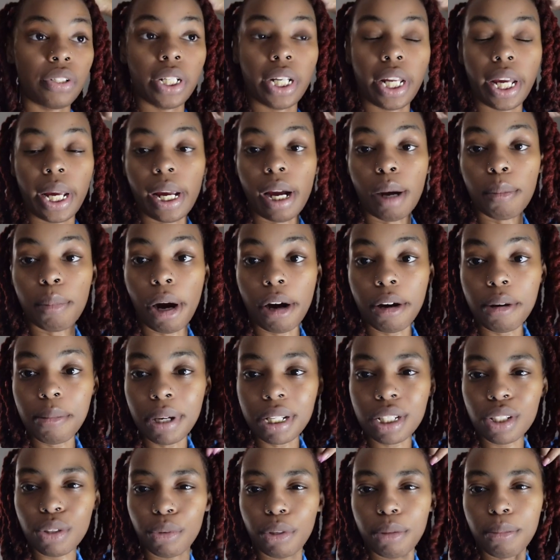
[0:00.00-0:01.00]
in the day, I'm probably
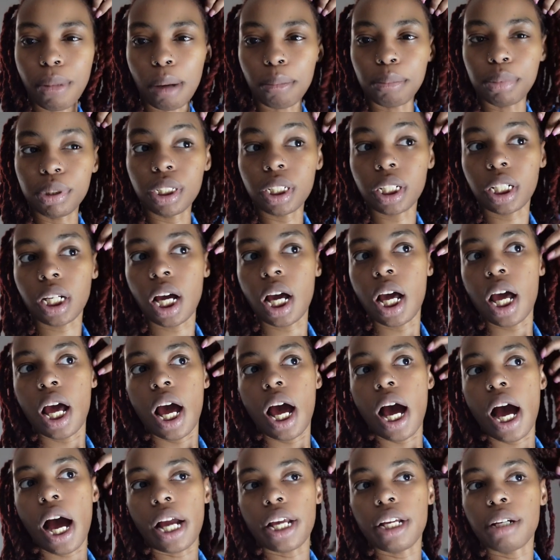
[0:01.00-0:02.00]
about to read my book.
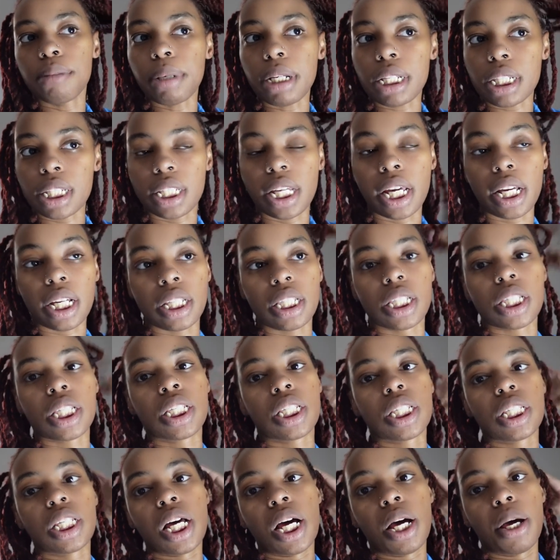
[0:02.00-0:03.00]
I am about to take
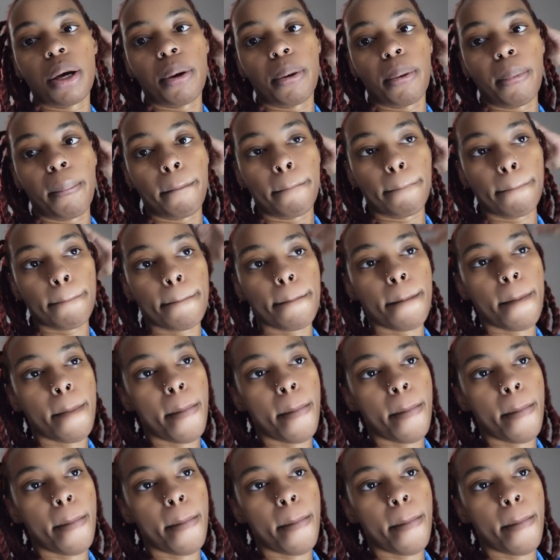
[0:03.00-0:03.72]
some